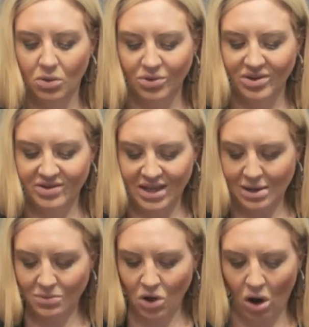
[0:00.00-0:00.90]
When the
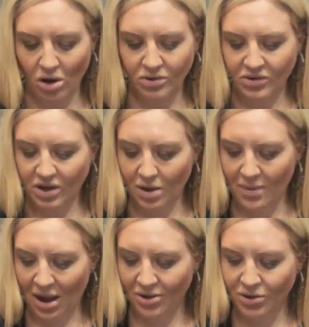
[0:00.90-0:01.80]
same cards come
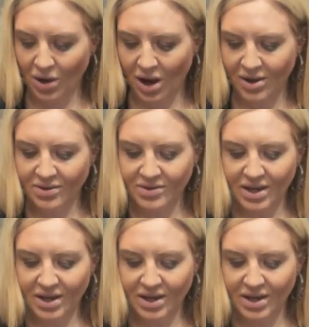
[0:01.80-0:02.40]
out, you guys,